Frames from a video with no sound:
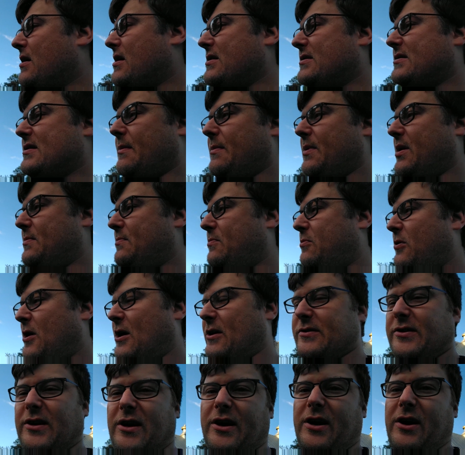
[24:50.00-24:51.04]
because some of the
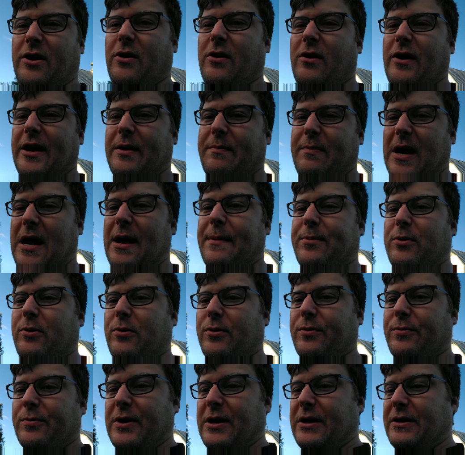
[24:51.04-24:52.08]
welds on here are like
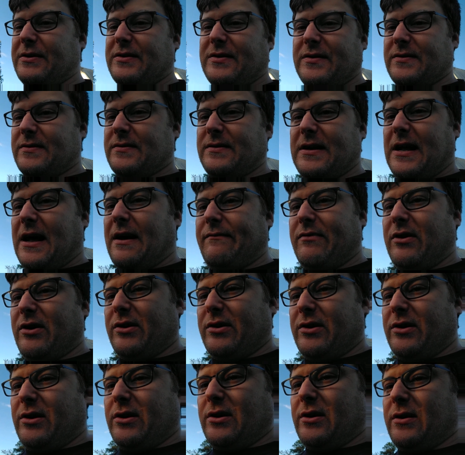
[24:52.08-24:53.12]
popcorn welds, are not
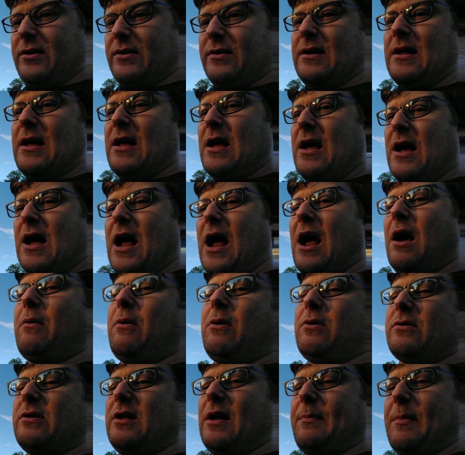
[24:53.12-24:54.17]
very good. And I
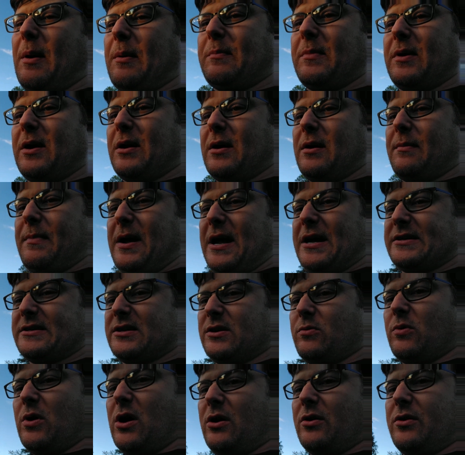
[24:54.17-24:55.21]
won't claim I'm an
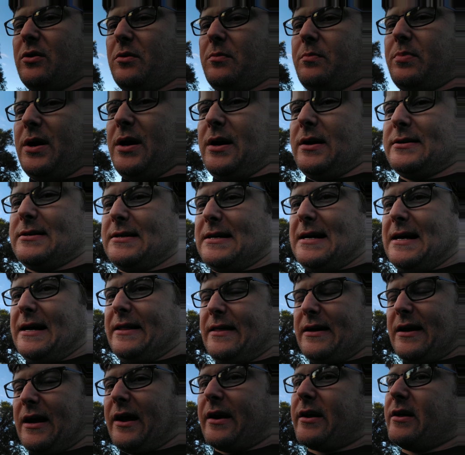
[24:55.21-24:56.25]
amazing welder, but I
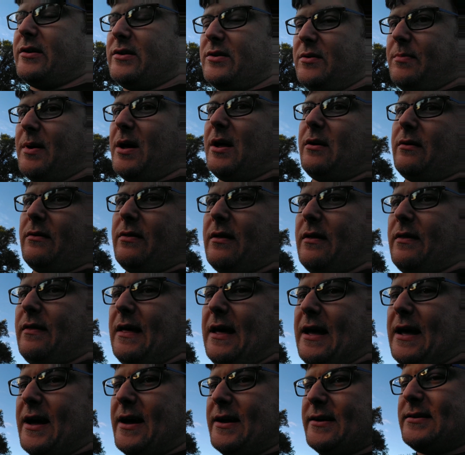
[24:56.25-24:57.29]
think I can do better than
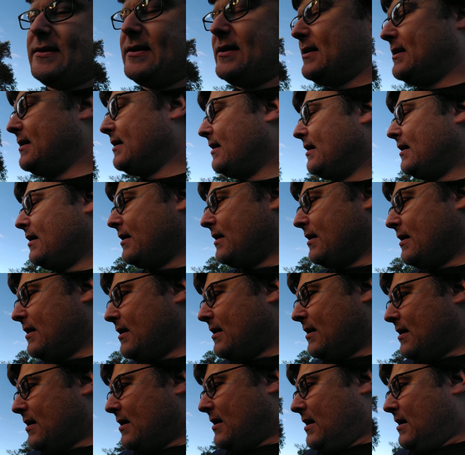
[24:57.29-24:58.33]
that.
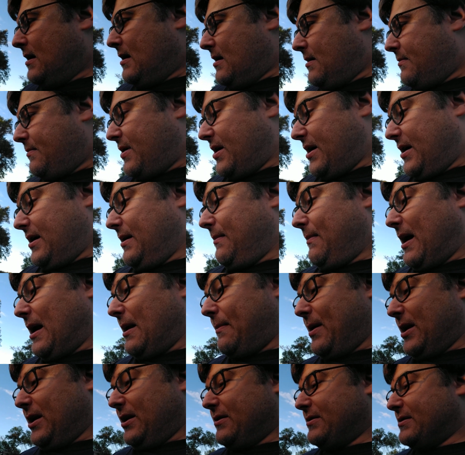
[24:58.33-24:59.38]
But he might
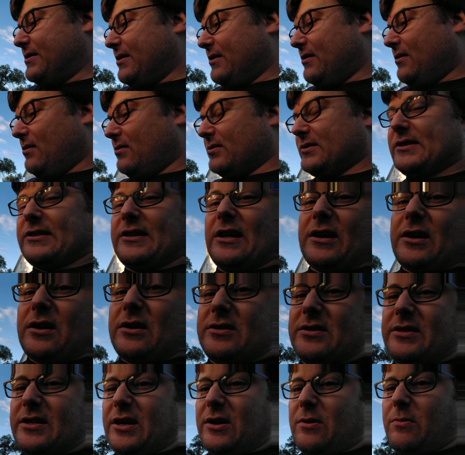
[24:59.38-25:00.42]
have been using an old
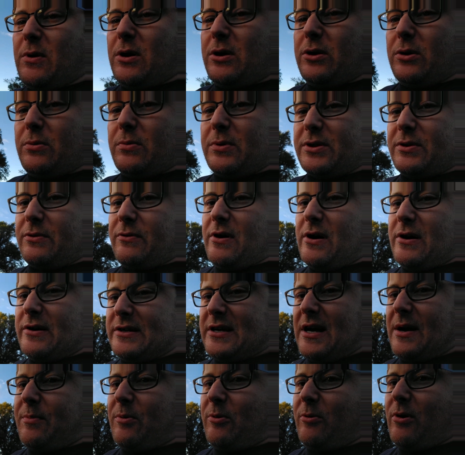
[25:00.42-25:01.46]
stick welder with the wrong
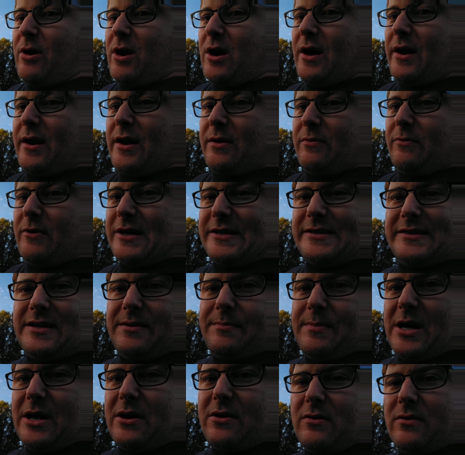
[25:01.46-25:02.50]
type of rod and rusty
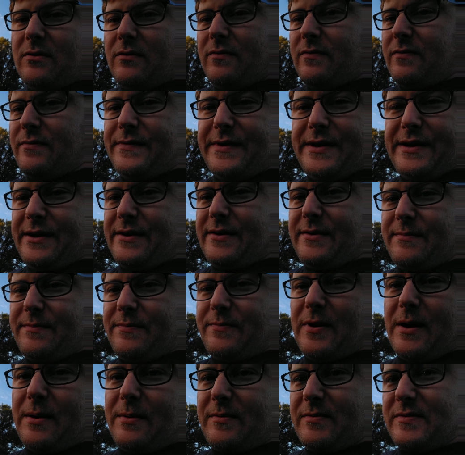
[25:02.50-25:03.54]
metal, and
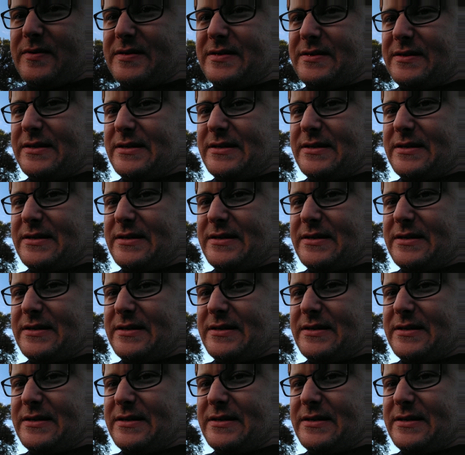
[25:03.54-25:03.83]
probably was